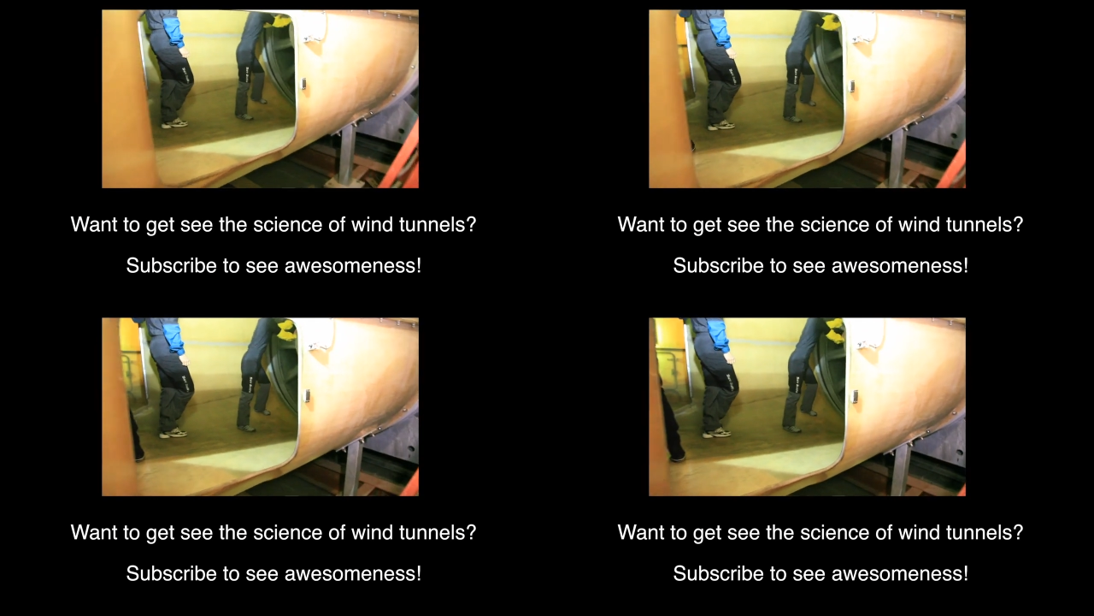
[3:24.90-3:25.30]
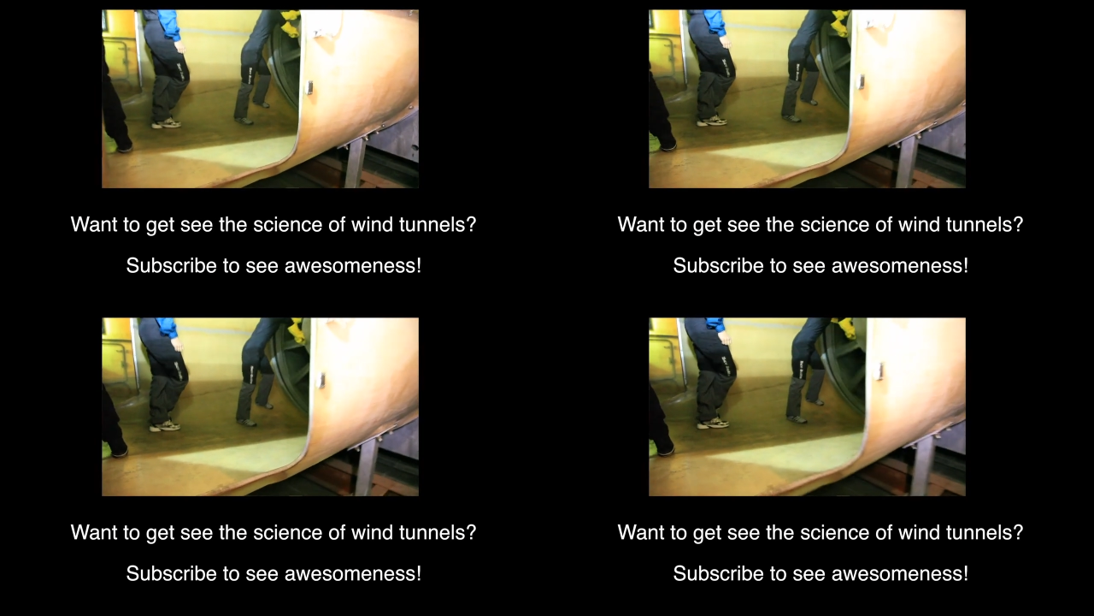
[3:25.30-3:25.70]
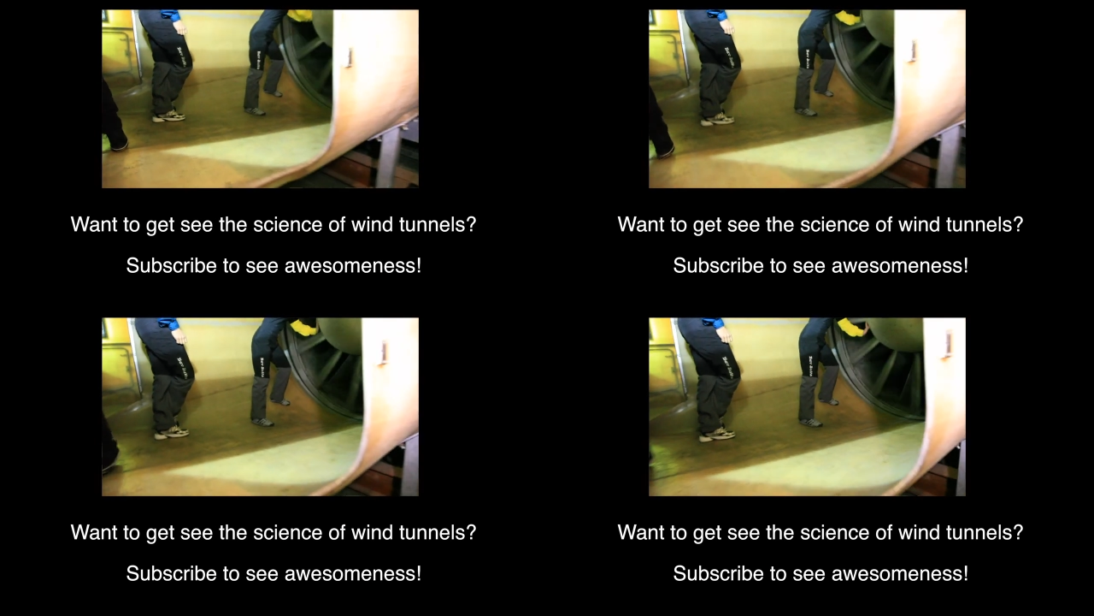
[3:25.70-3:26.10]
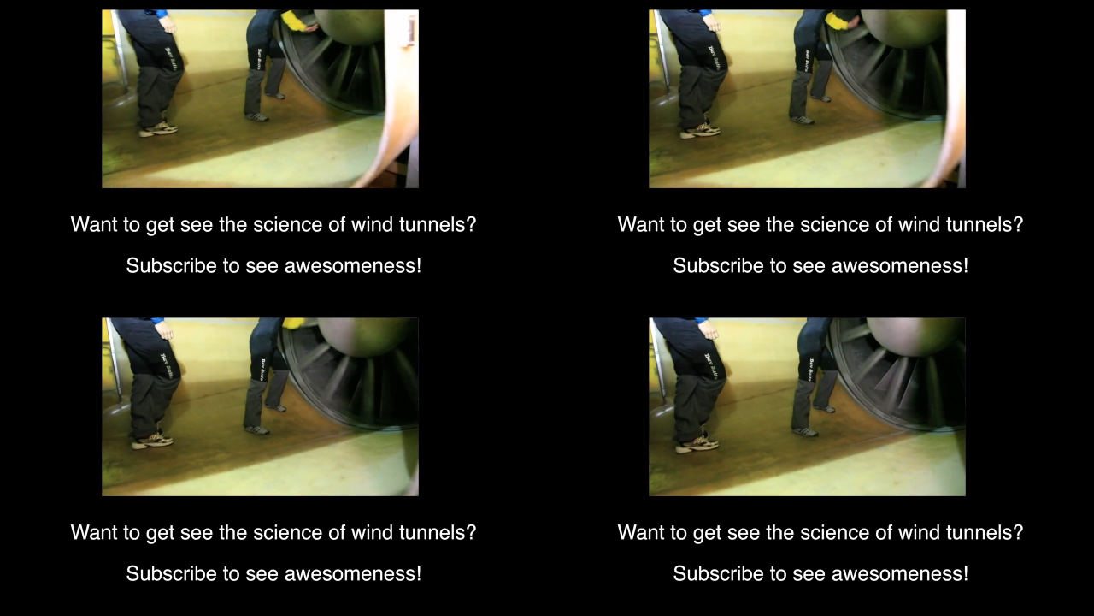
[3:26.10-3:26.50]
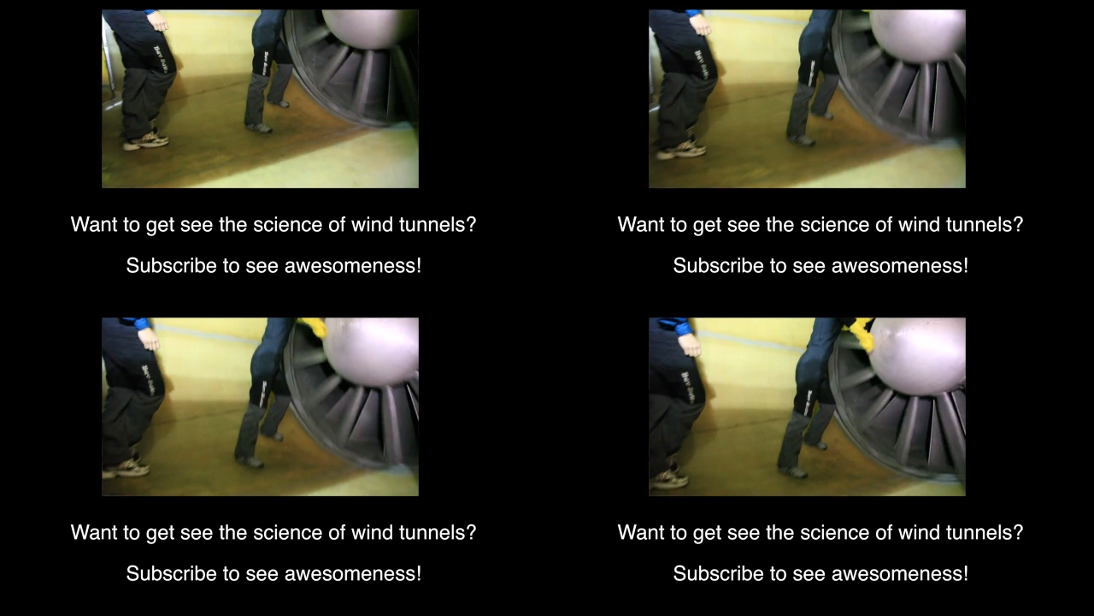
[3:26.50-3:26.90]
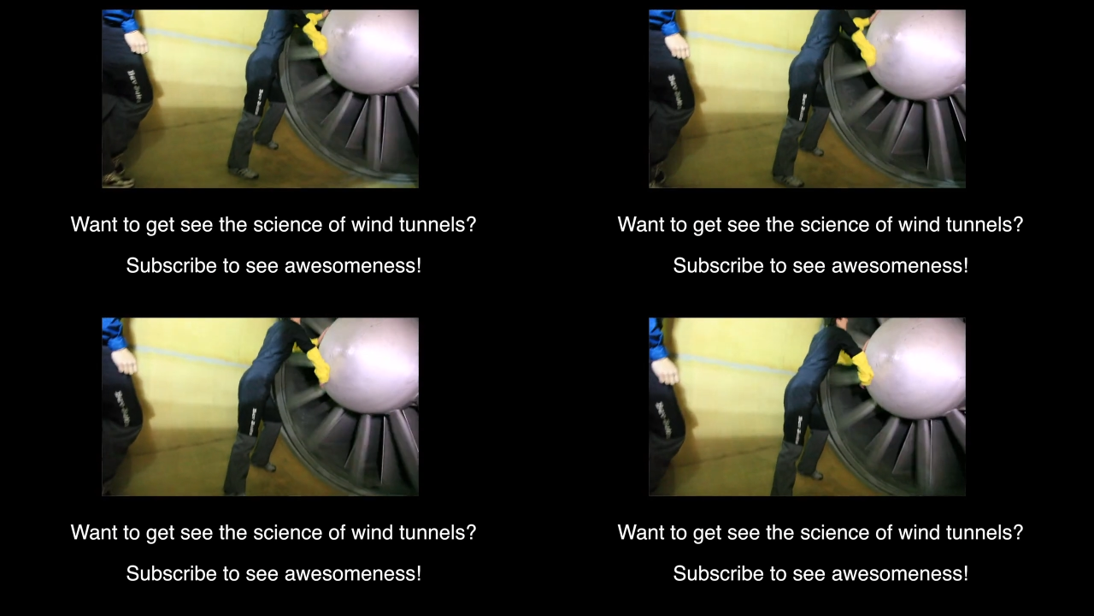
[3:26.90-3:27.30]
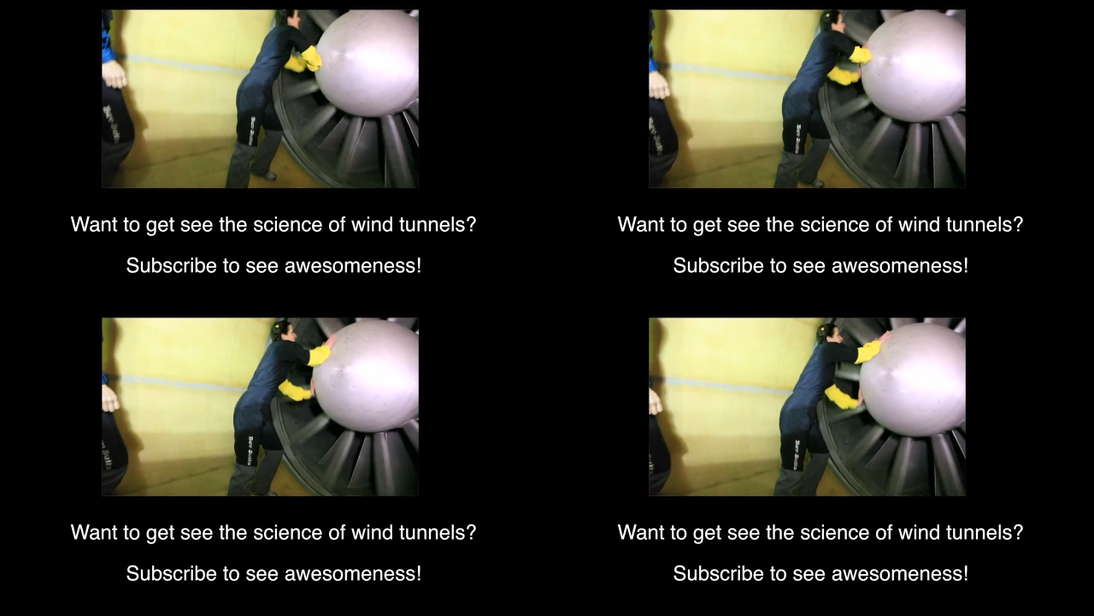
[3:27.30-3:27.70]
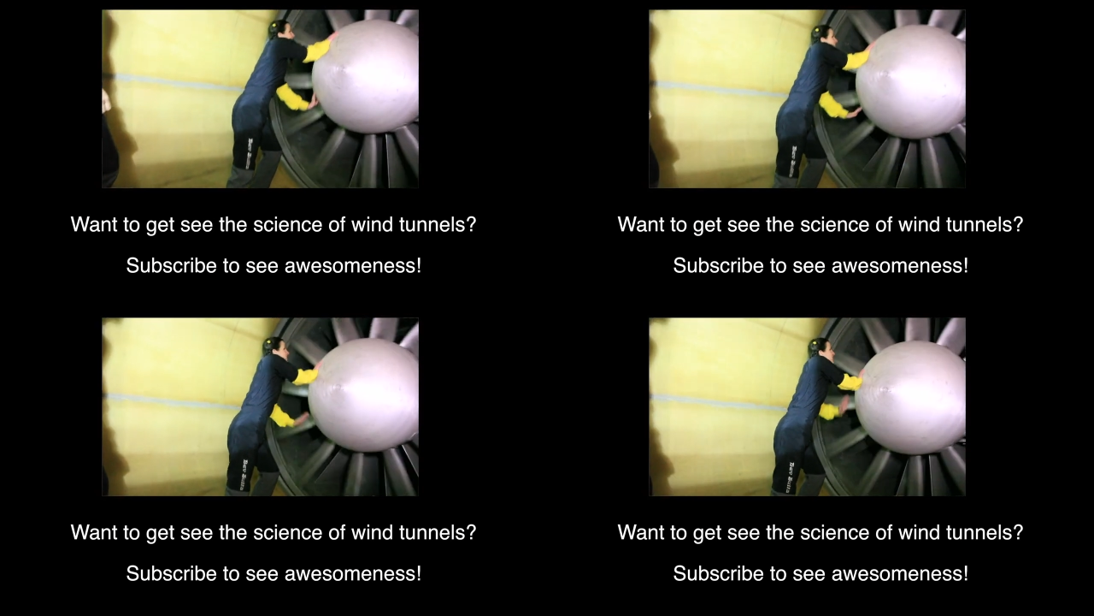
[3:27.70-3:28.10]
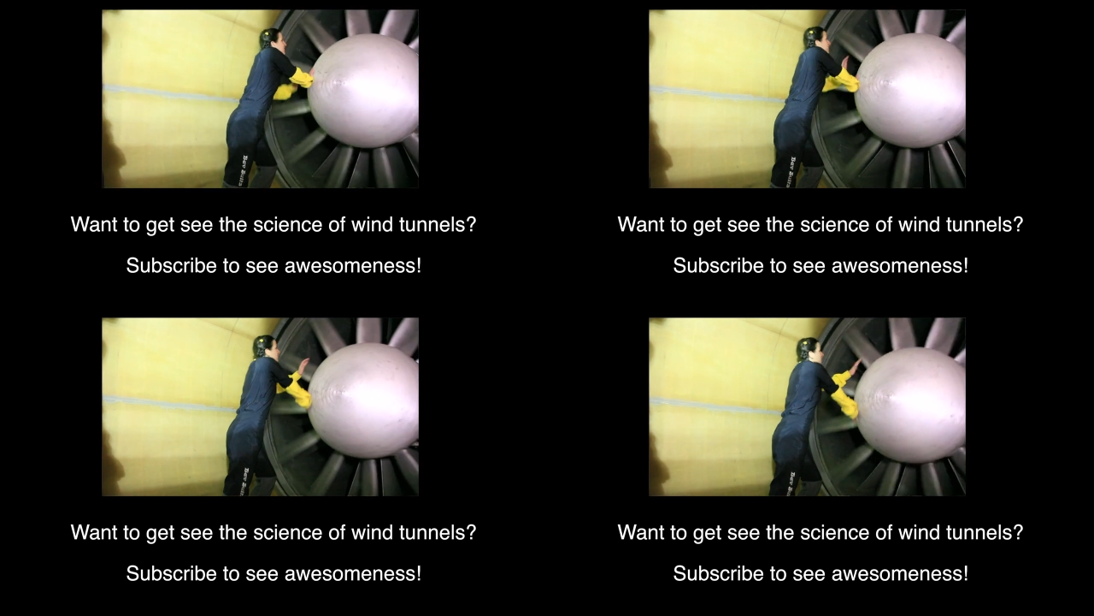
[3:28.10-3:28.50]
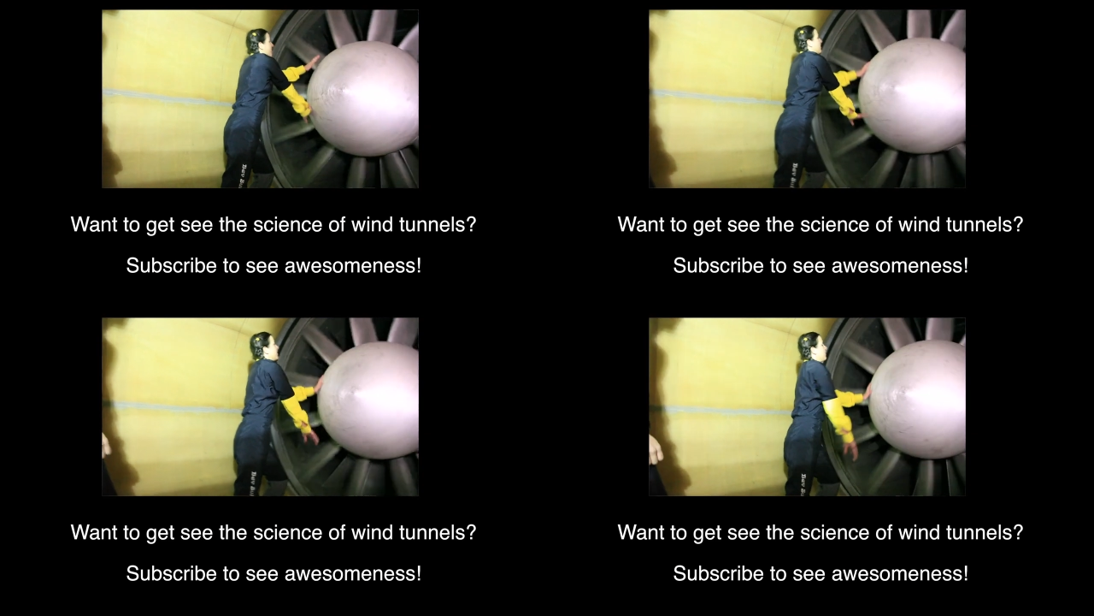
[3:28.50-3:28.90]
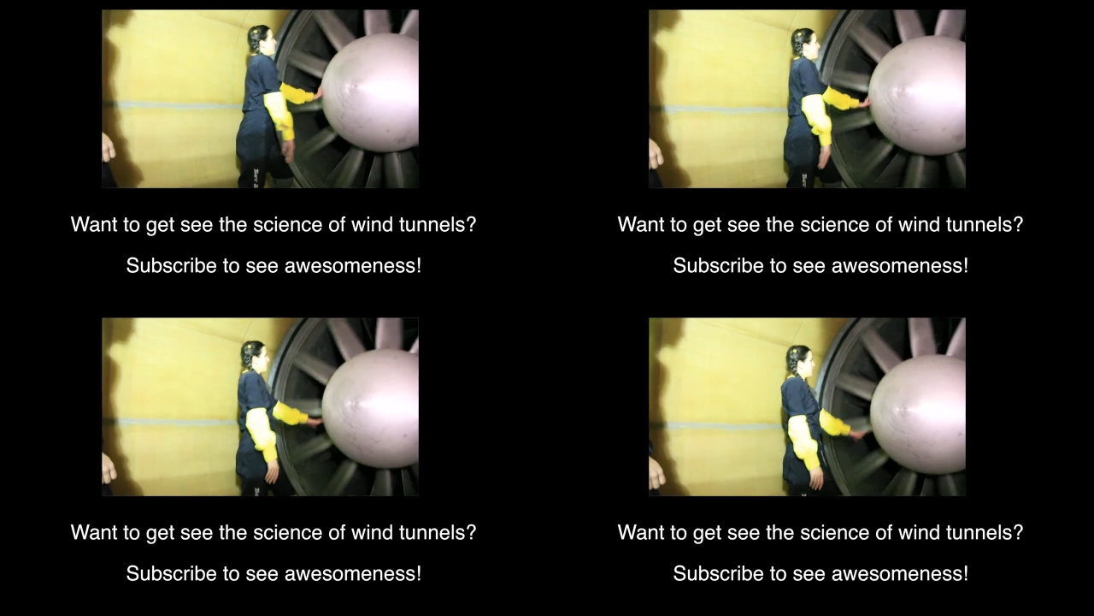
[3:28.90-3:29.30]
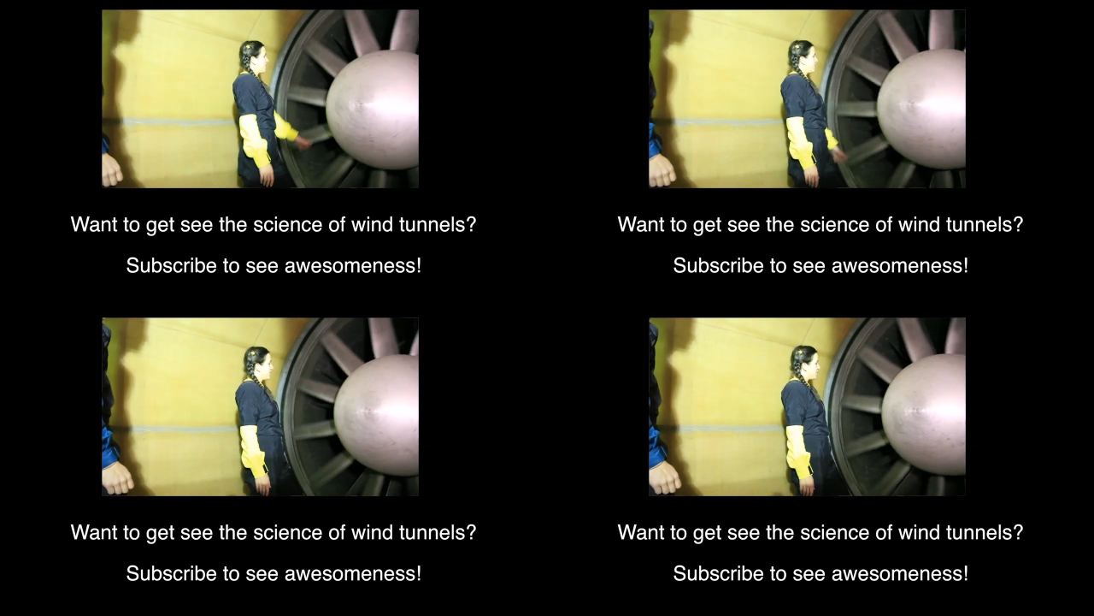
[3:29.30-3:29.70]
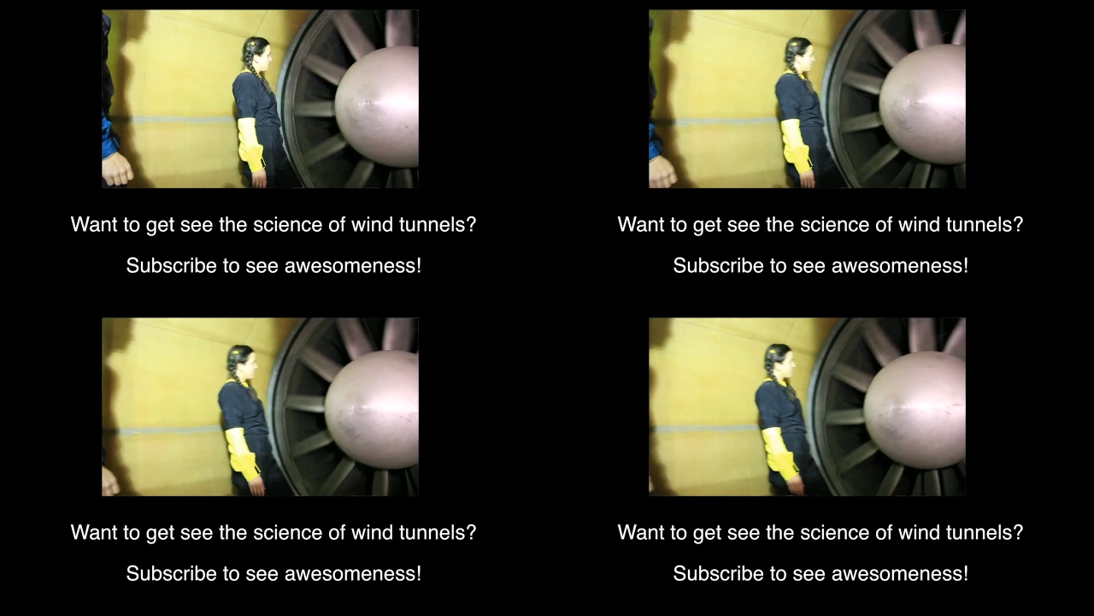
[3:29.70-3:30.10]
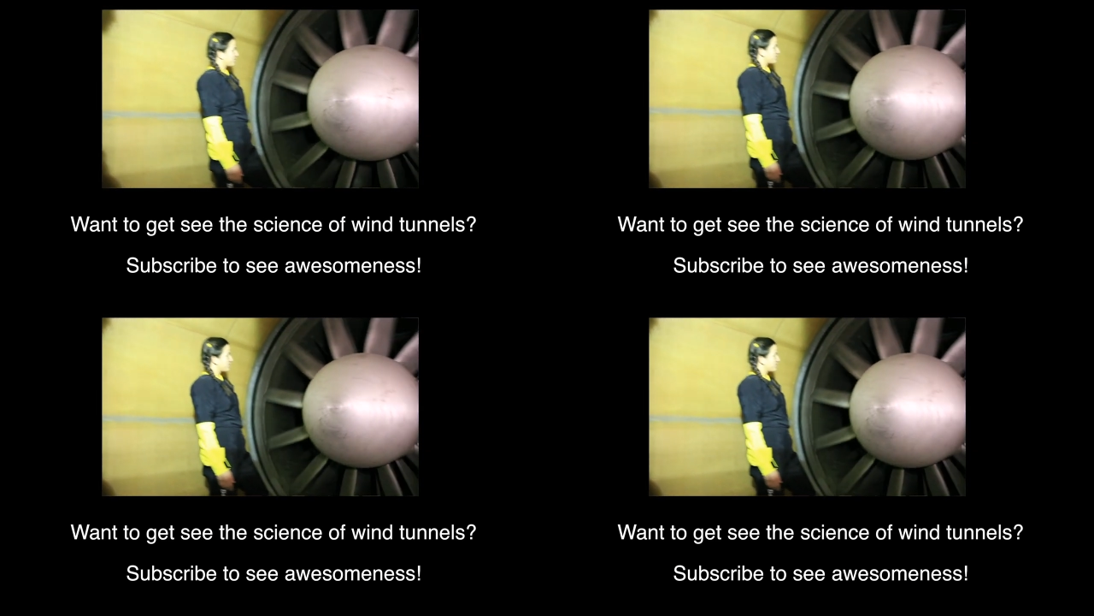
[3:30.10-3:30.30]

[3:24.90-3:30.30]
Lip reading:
No face is visible, so there are no lips to read.